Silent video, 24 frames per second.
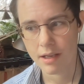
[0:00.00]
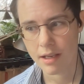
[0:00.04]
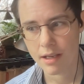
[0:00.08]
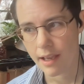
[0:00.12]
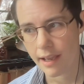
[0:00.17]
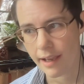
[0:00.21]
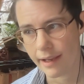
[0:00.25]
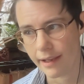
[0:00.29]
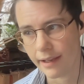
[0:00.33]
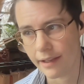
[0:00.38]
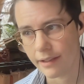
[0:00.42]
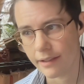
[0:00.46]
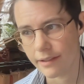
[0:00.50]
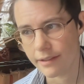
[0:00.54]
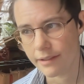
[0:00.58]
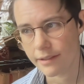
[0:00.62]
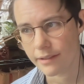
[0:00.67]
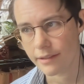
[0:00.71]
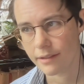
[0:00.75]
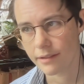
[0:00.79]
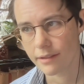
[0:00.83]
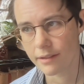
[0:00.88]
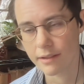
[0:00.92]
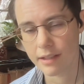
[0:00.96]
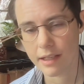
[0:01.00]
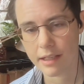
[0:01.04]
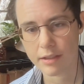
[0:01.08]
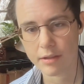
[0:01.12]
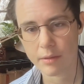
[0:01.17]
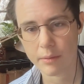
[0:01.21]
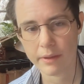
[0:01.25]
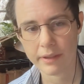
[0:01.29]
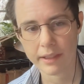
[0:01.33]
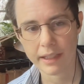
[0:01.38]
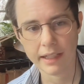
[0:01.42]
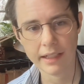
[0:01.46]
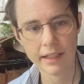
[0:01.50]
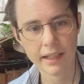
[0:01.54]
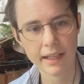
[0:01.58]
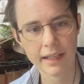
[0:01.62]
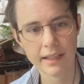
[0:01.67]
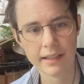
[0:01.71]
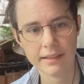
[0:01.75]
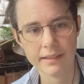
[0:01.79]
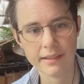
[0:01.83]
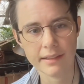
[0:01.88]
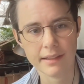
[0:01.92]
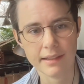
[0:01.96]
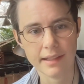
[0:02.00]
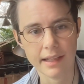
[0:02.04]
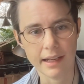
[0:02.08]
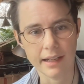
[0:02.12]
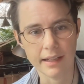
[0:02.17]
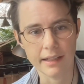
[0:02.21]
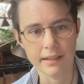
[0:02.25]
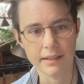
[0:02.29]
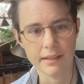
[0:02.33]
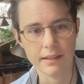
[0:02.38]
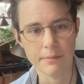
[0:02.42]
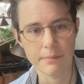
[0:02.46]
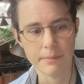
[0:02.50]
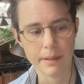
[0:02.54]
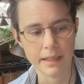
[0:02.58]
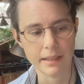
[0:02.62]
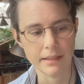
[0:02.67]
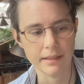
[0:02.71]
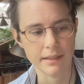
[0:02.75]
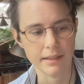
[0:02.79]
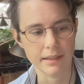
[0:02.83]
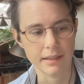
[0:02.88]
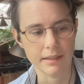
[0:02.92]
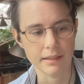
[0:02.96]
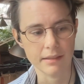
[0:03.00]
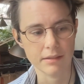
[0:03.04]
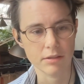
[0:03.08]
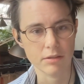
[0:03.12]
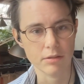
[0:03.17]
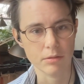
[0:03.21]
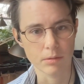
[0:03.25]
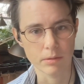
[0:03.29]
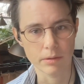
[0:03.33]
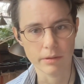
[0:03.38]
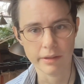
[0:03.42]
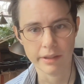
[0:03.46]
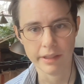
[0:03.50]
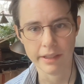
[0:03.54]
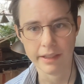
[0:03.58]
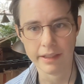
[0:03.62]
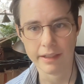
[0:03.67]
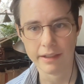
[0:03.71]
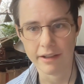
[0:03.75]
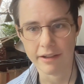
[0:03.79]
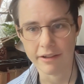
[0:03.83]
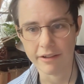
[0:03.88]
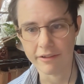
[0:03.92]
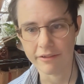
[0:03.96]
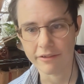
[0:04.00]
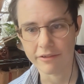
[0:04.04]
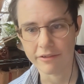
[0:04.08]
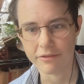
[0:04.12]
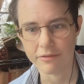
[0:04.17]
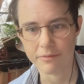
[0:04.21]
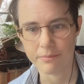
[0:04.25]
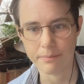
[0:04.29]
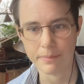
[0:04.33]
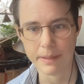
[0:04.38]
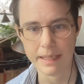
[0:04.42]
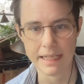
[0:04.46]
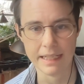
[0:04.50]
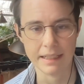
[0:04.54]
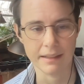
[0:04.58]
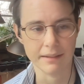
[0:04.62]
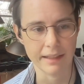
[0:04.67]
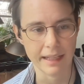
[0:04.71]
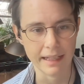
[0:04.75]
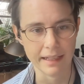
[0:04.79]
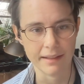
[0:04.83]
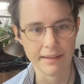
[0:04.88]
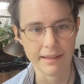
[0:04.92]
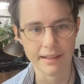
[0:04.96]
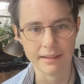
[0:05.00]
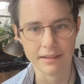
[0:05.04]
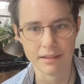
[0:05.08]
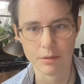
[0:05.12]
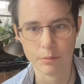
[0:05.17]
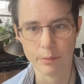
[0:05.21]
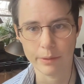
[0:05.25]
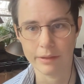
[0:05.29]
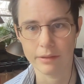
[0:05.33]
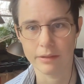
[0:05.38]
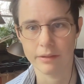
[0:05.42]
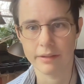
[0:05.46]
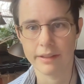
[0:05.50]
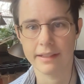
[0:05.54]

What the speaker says: And so it kind of has that amazing story of being like that Squiggle.